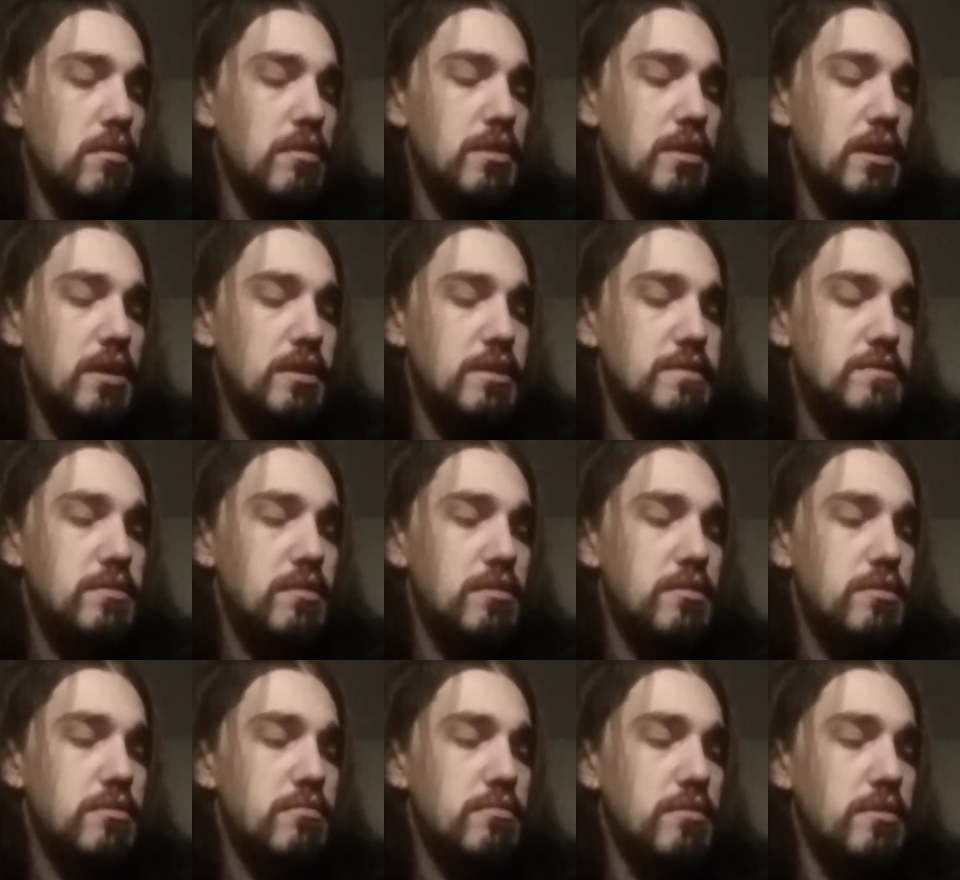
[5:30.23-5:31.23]
yeah, that's all
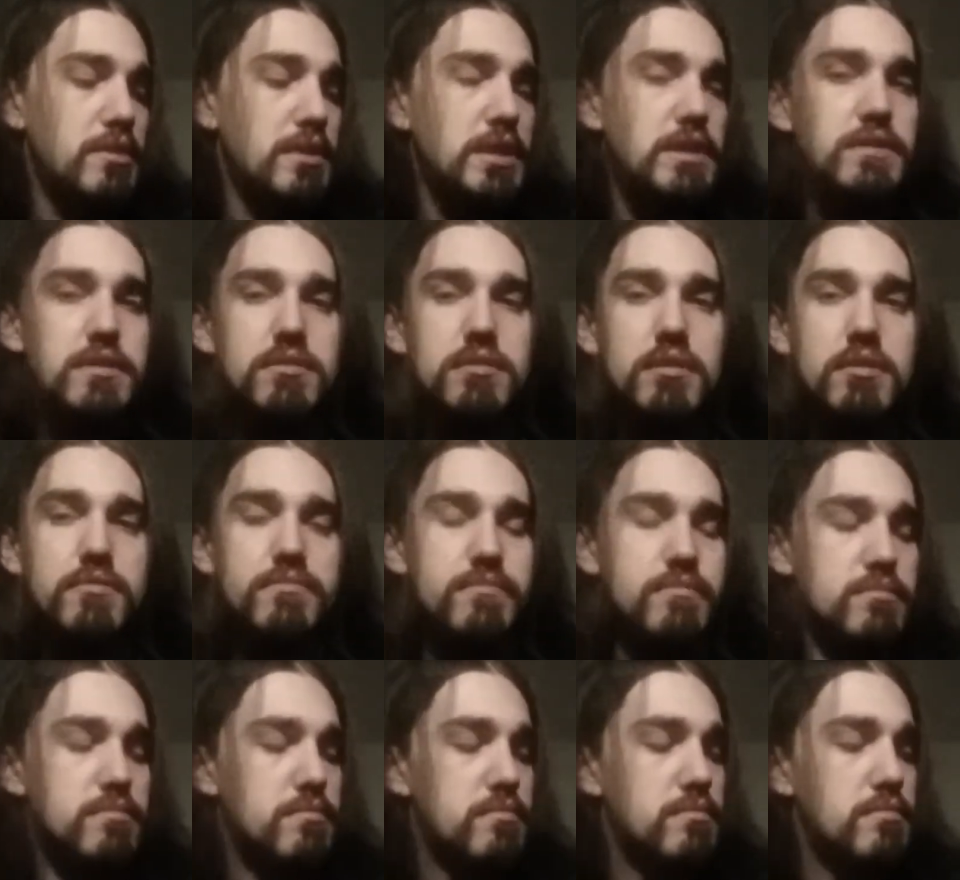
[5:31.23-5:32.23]
you really need to know.
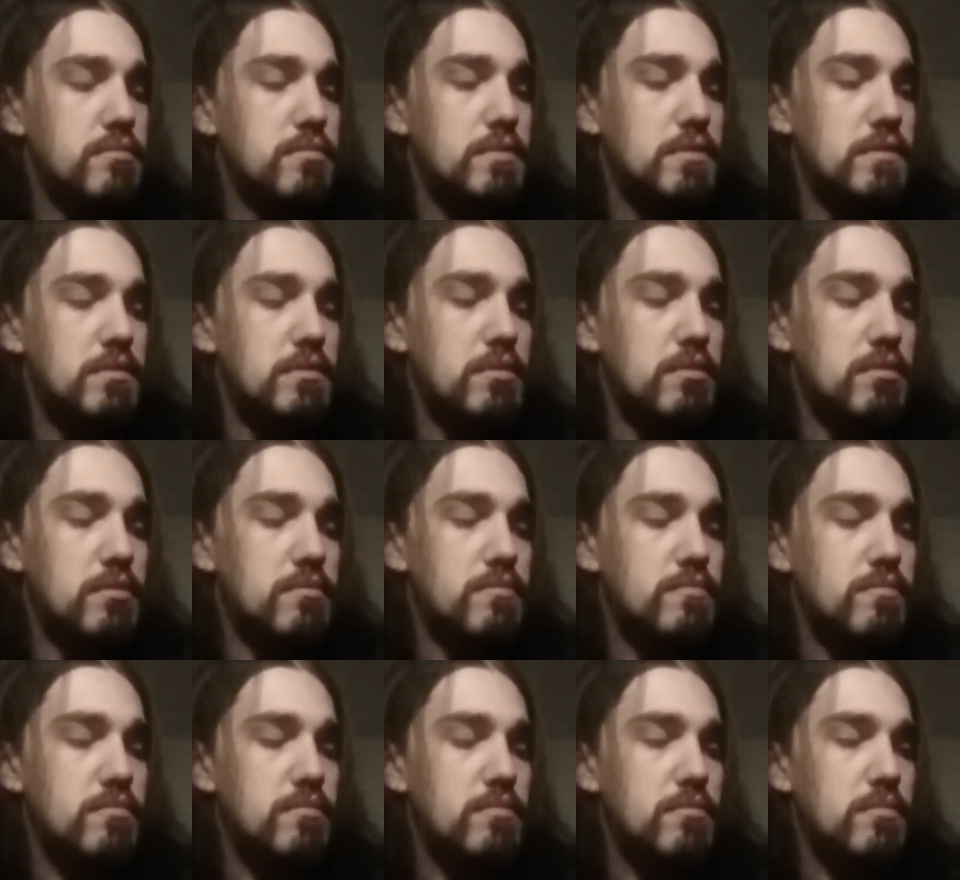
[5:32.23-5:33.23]
So
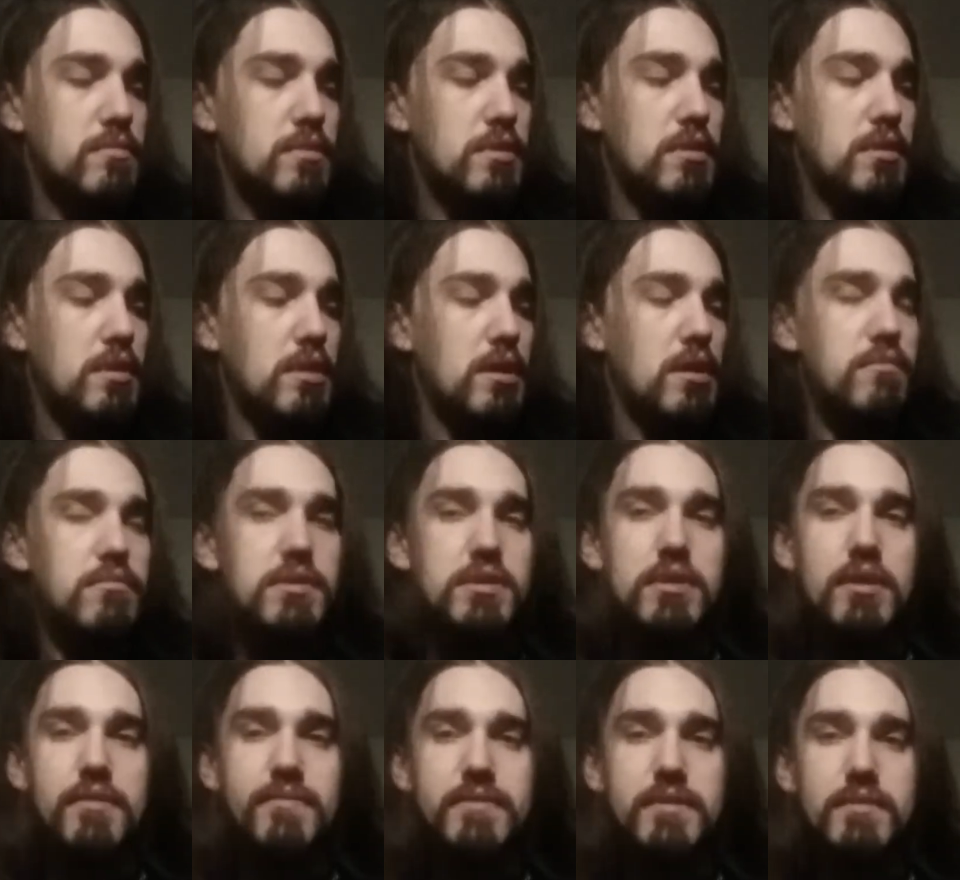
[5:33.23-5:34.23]
I'll be
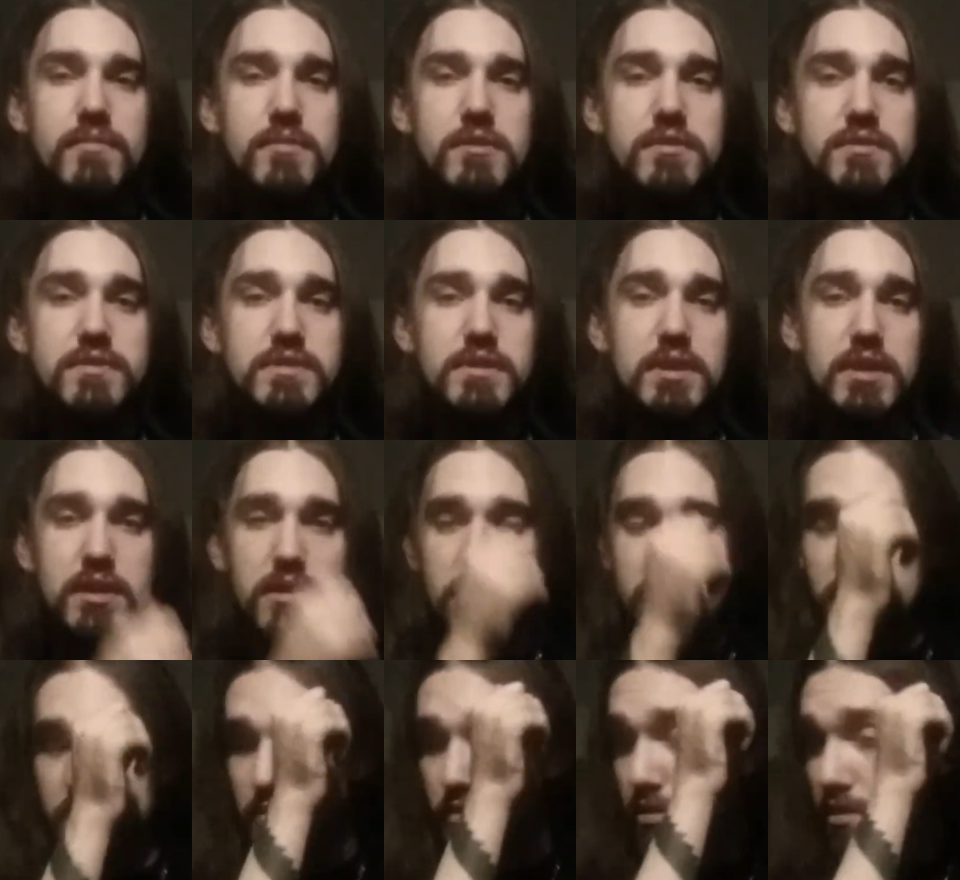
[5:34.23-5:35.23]
covering more
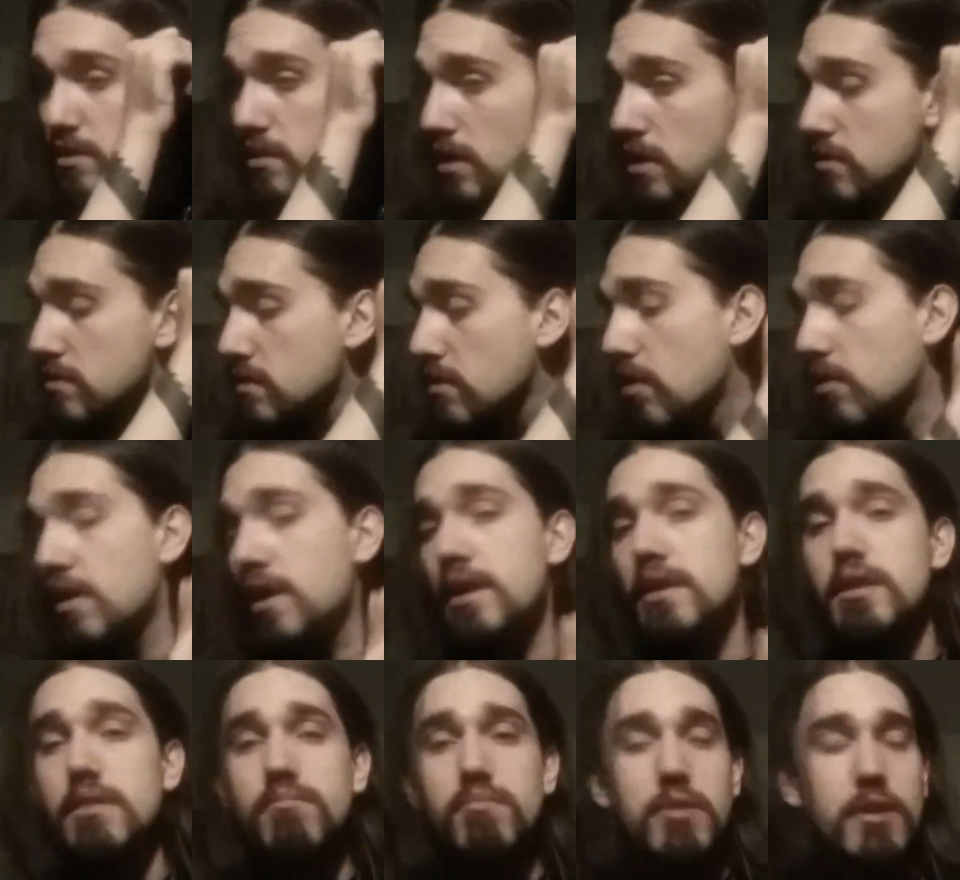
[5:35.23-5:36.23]
scales. I'll go
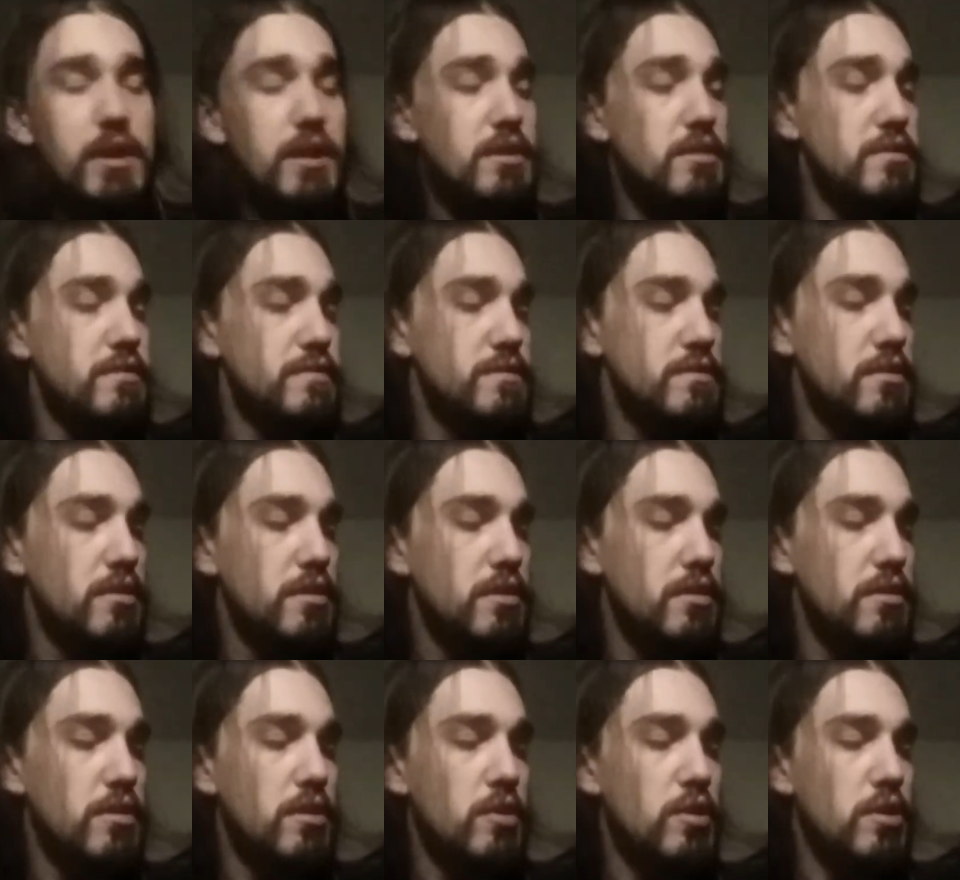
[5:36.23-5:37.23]
ahead and practice
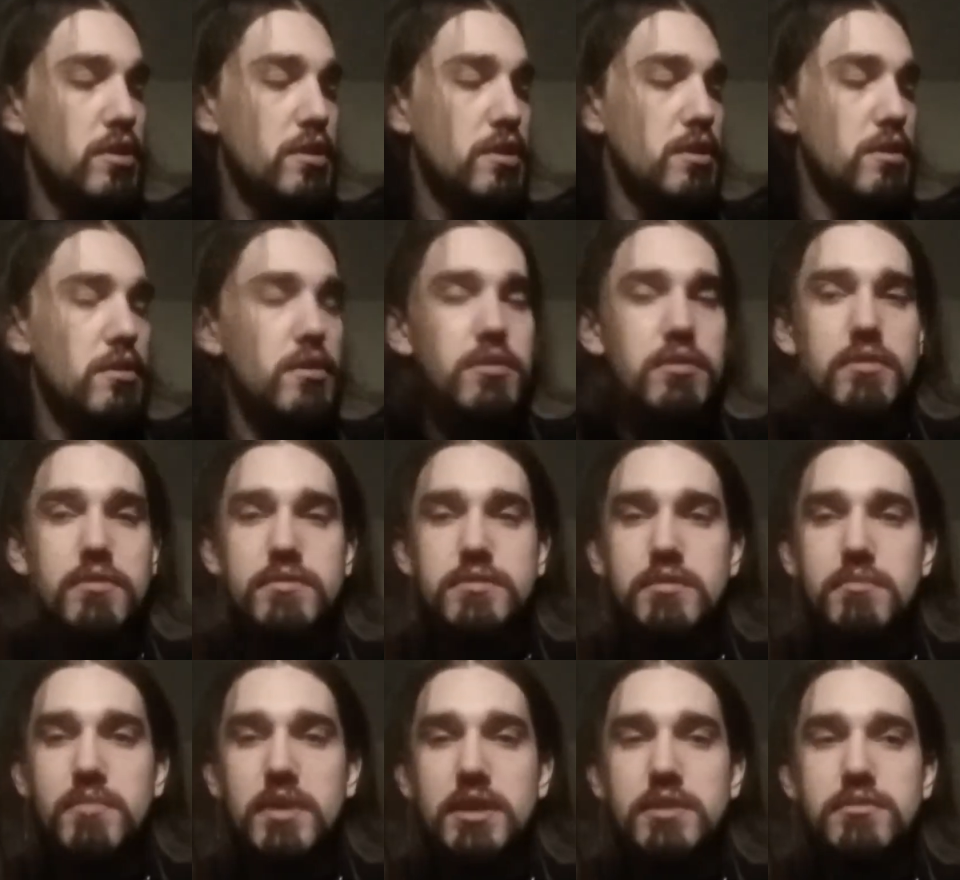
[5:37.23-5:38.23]
those,
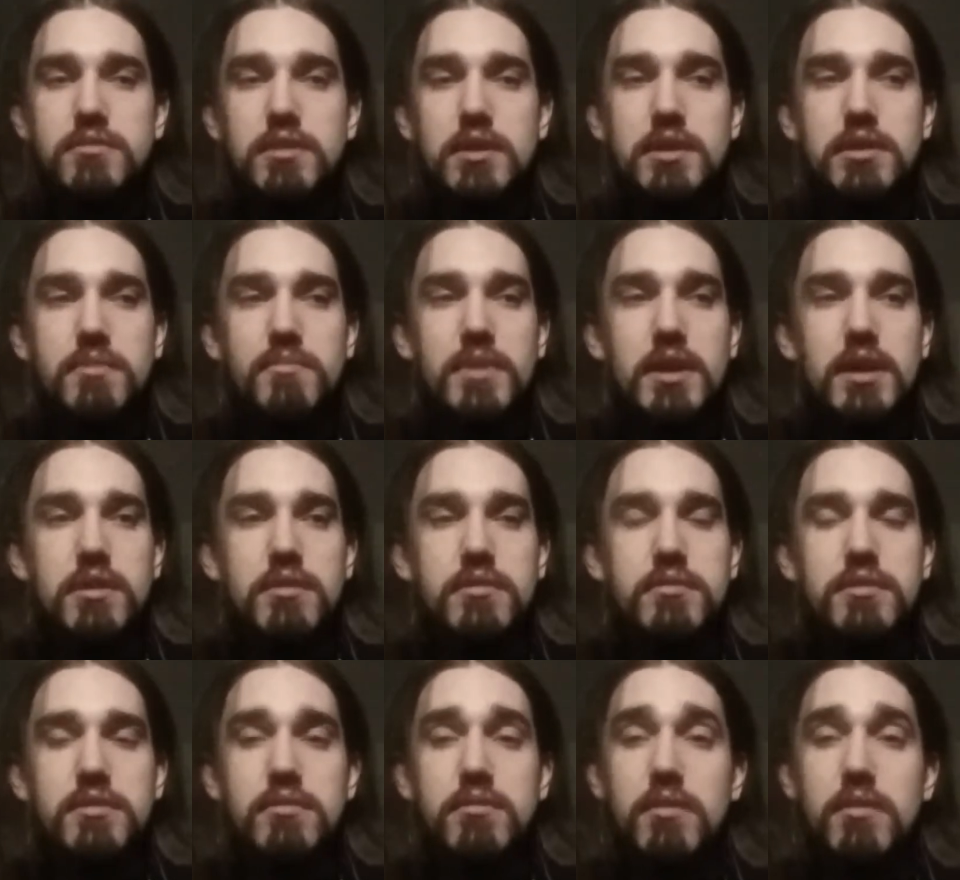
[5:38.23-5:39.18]
the major and the minor.